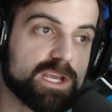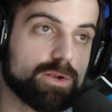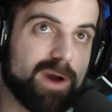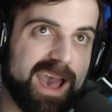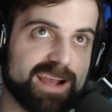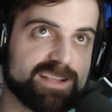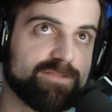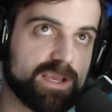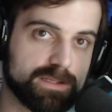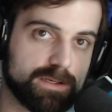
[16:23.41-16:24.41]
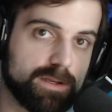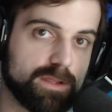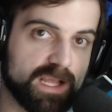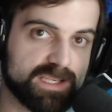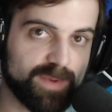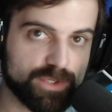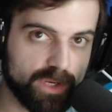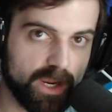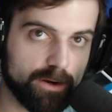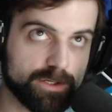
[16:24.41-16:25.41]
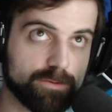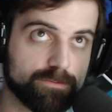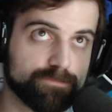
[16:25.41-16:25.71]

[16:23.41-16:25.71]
it'll activate that special character.